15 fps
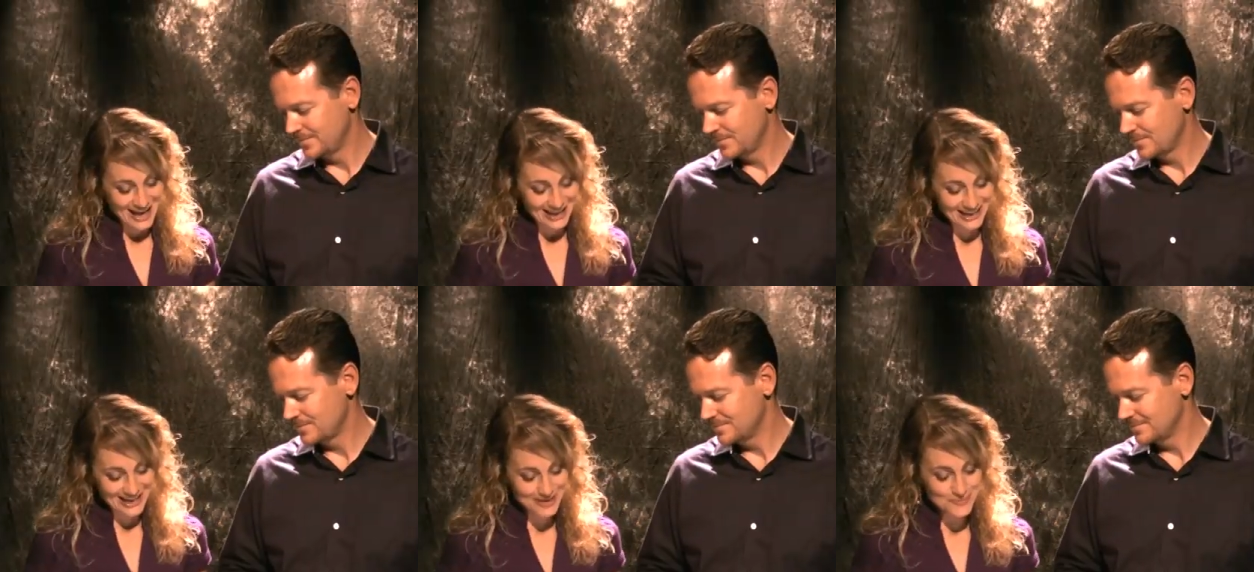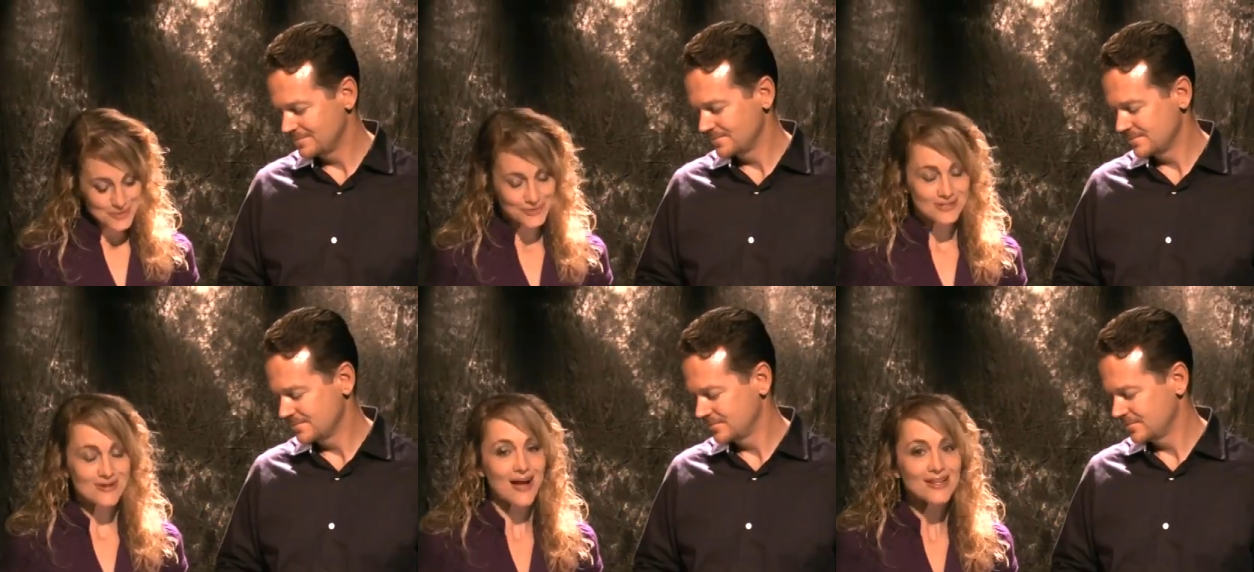
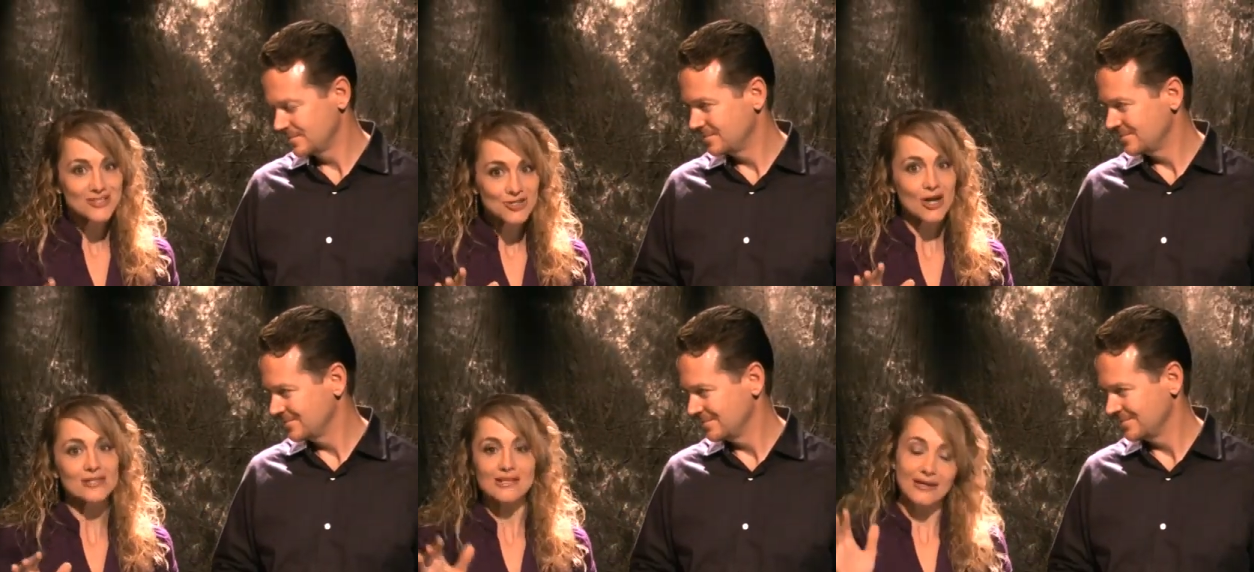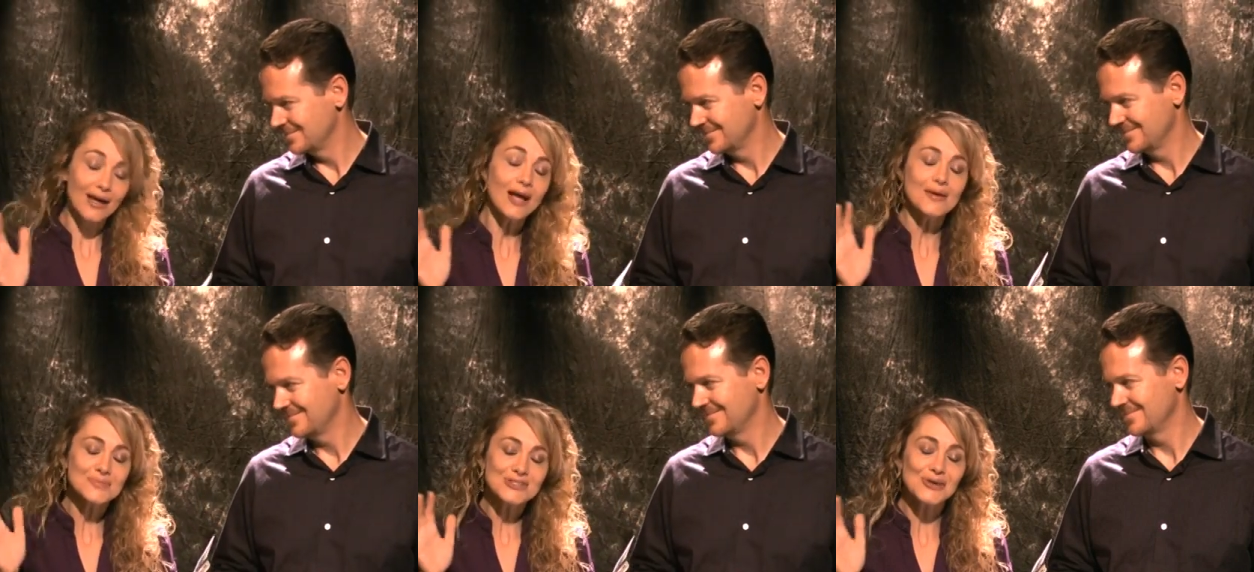Speaker 1: Hebrews, not stress, like, oh,
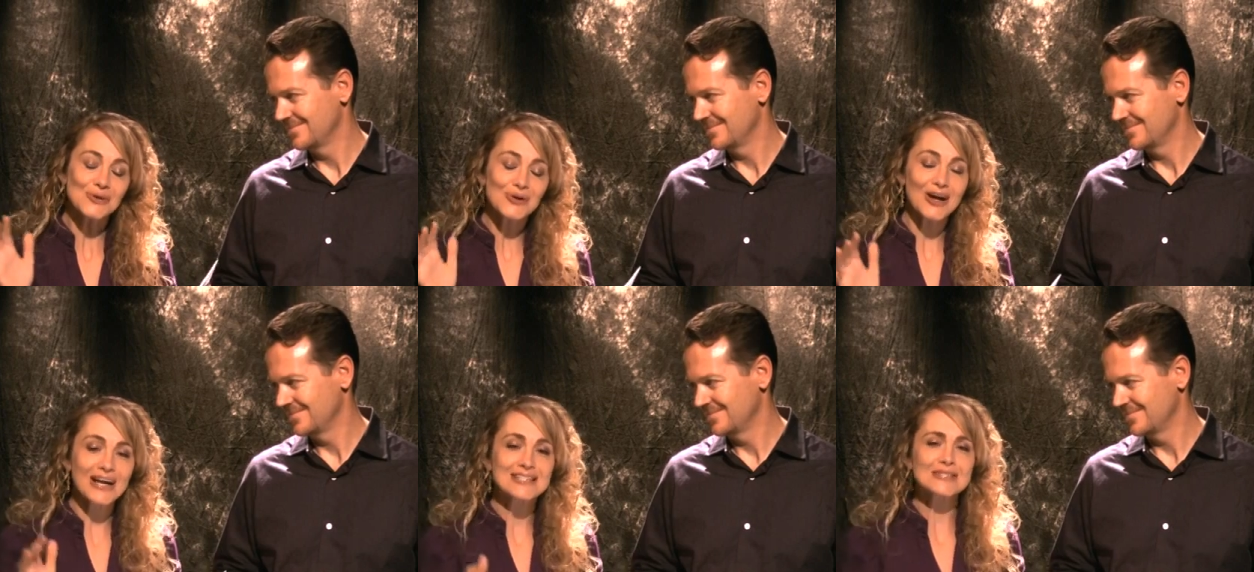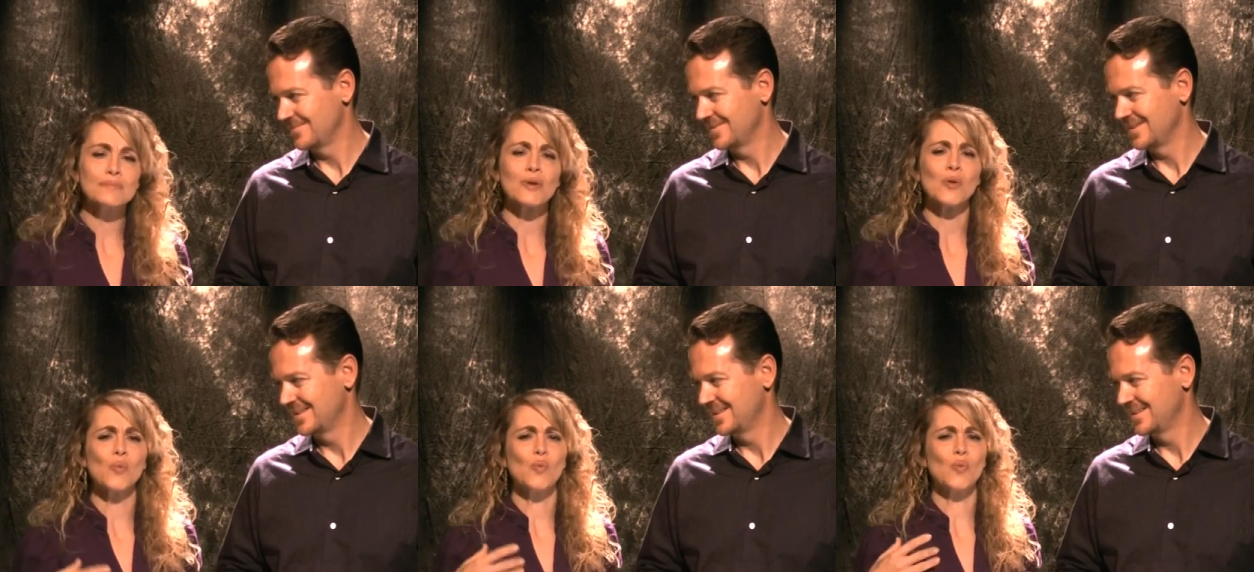I'm so crazy,
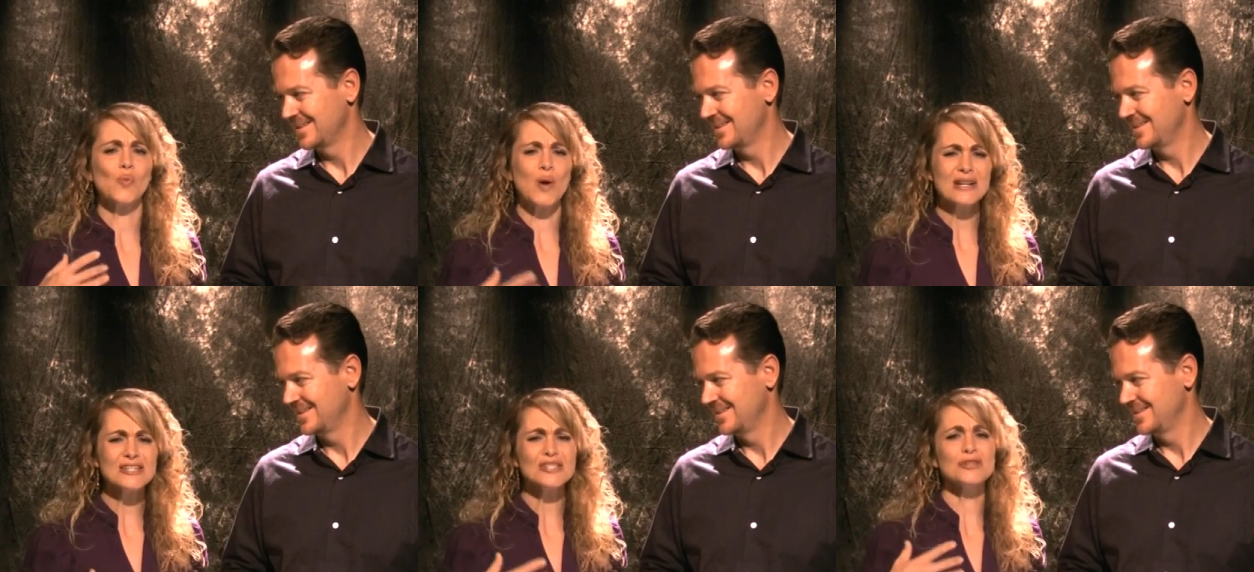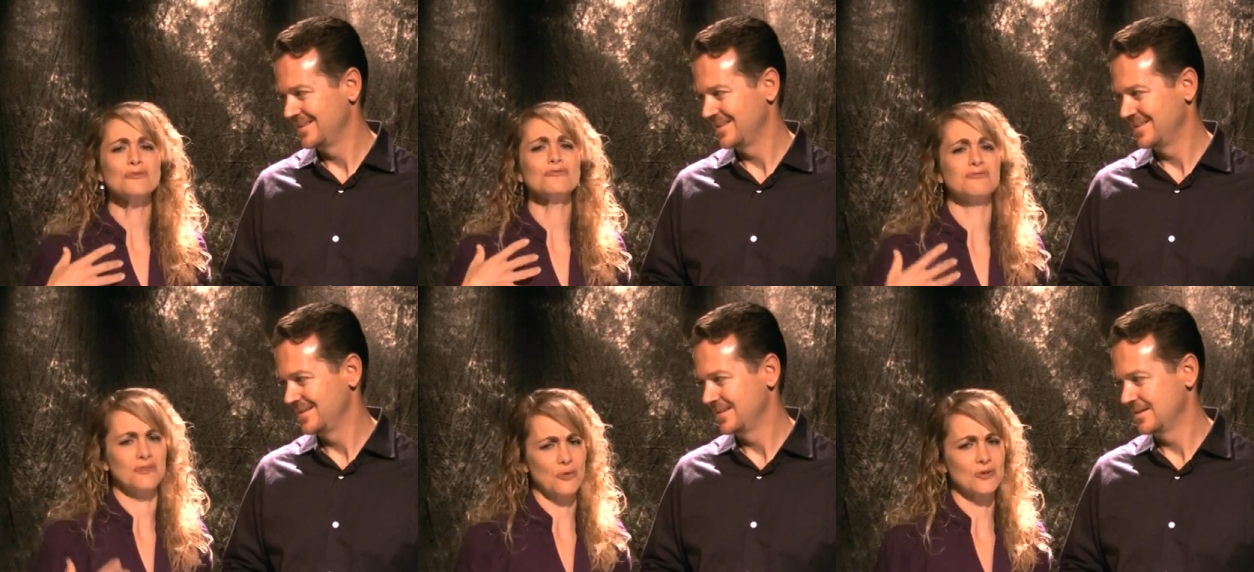but what do you
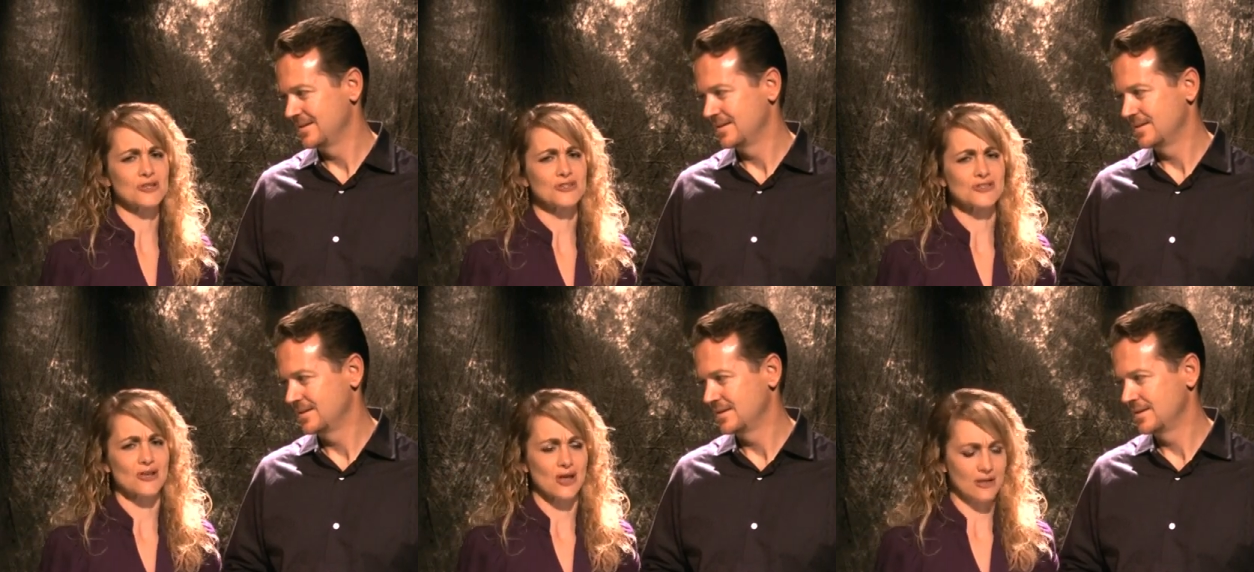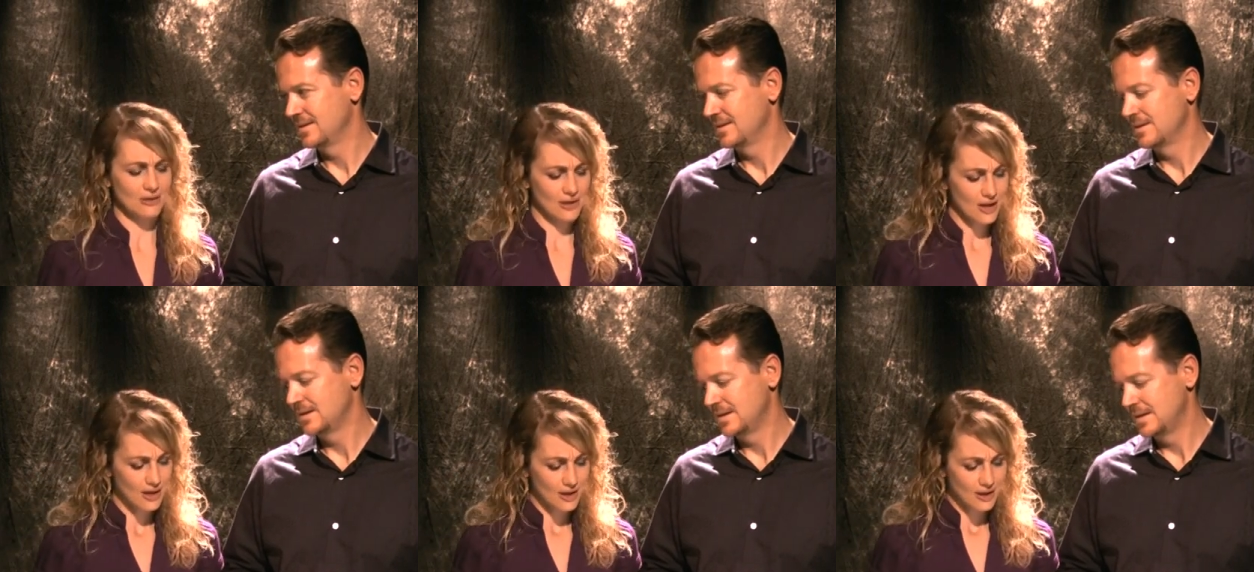focus on?